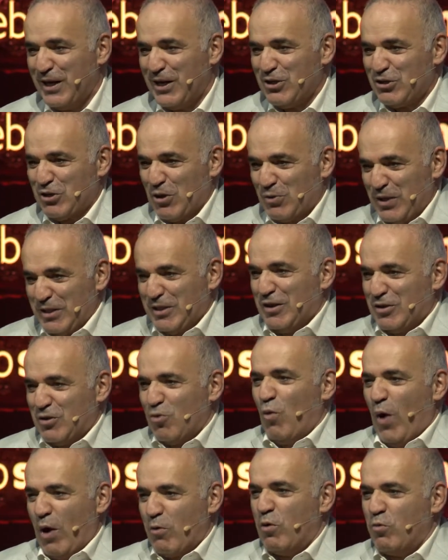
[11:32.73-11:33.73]
So this is the
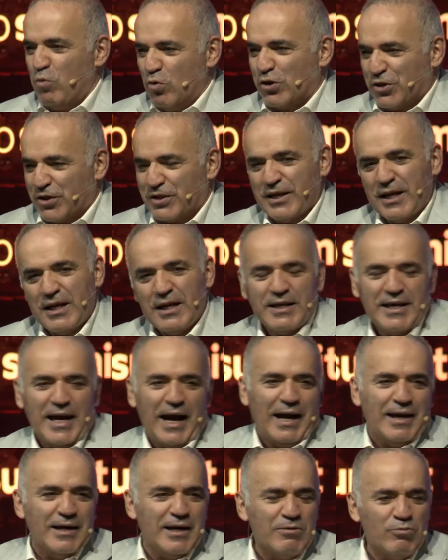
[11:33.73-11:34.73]
way we worked.
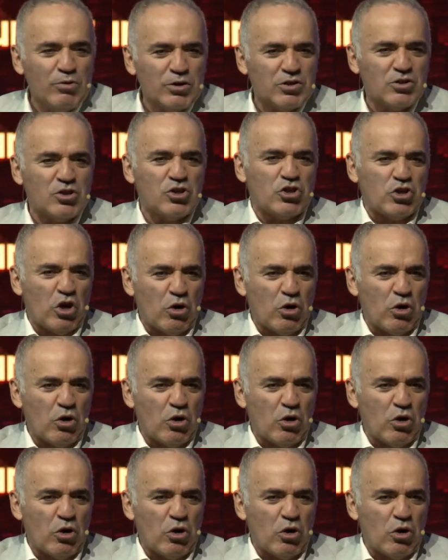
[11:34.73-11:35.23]
Yeah, it was